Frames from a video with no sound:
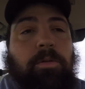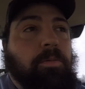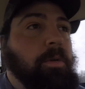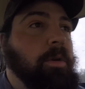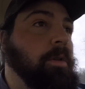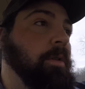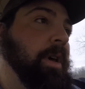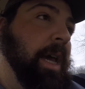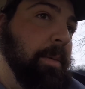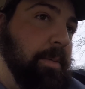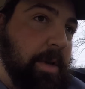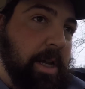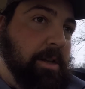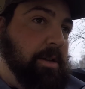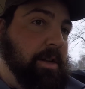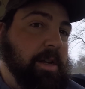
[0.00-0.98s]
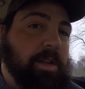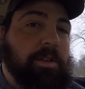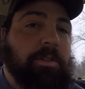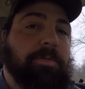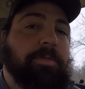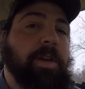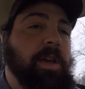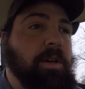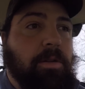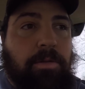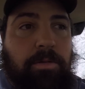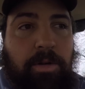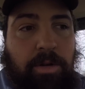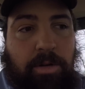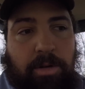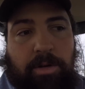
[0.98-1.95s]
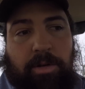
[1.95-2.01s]
gonna keep disking this field
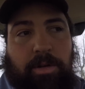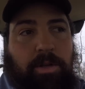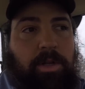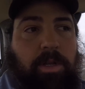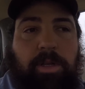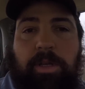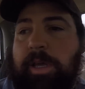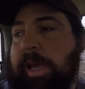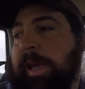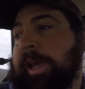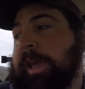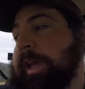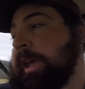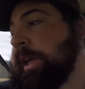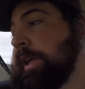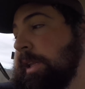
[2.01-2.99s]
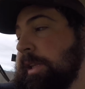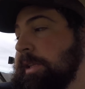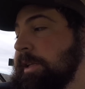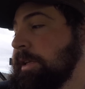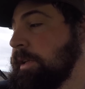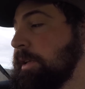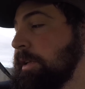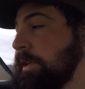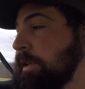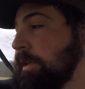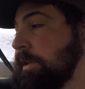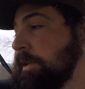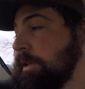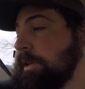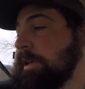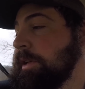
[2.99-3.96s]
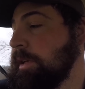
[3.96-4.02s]
and
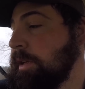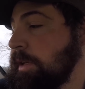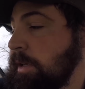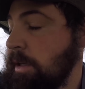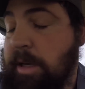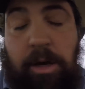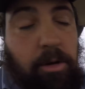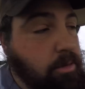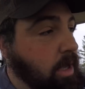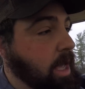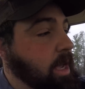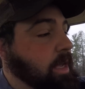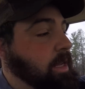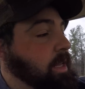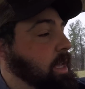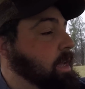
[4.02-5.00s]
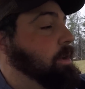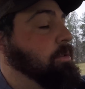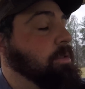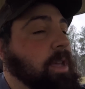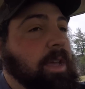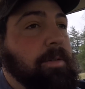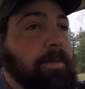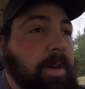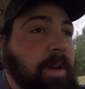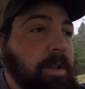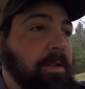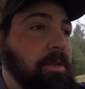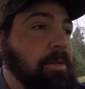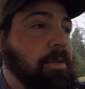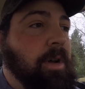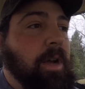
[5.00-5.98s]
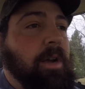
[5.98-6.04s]
go take a DOT
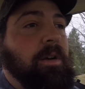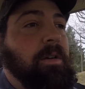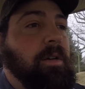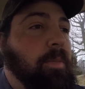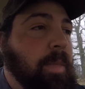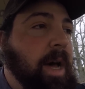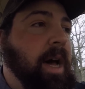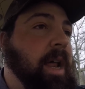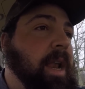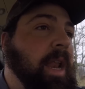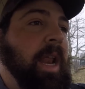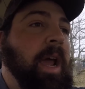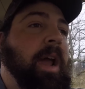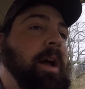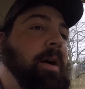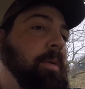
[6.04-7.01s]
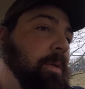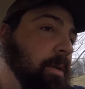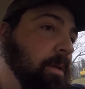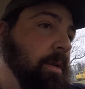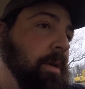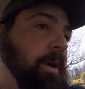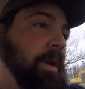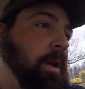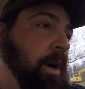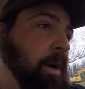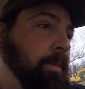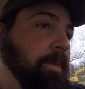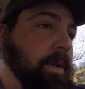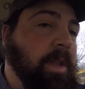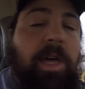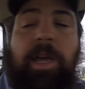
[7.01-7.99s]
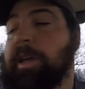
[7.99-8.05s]
physical here in about an hour, and
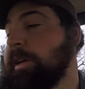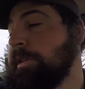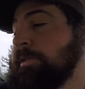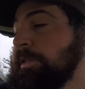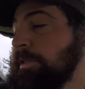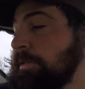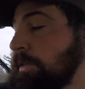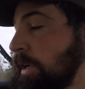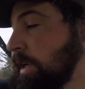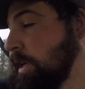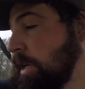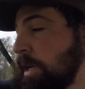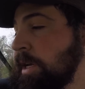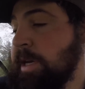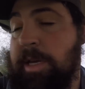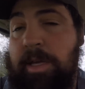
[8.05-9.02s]
hopefully that goes okay.